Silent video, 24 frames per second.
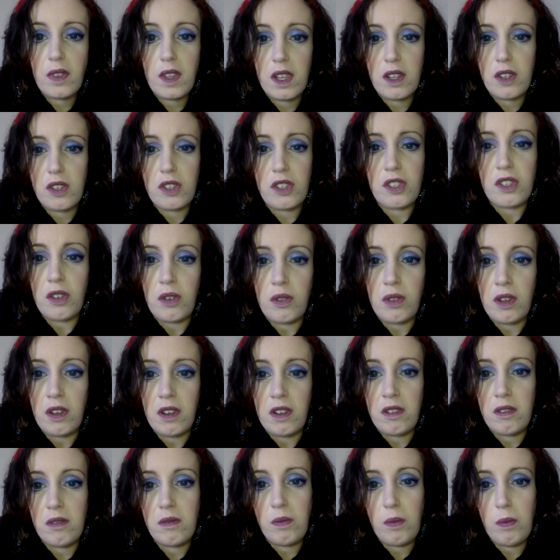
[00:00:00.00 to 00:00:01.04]
just so
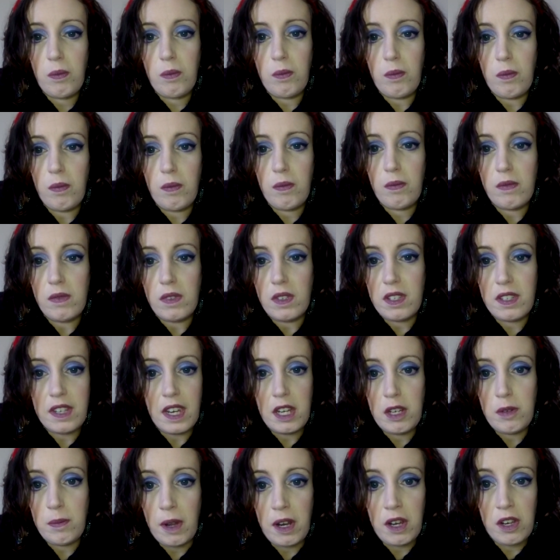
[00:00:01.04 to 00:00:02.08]
that a
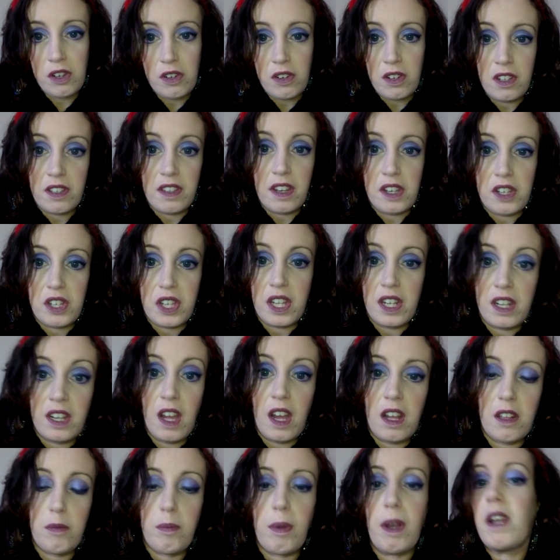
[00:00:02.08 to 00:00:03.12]
stage manager and a stage kitten
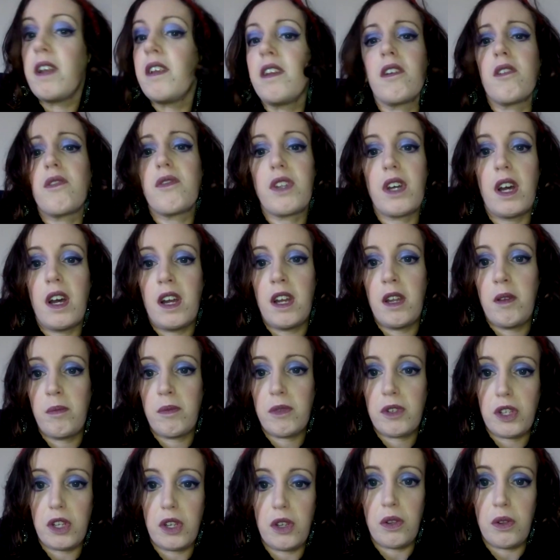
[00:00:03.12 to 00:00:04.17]
has plenty of time
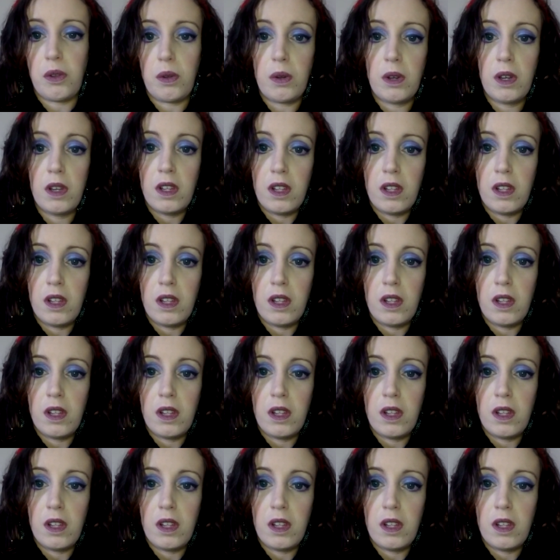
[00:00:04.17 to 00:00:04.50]
to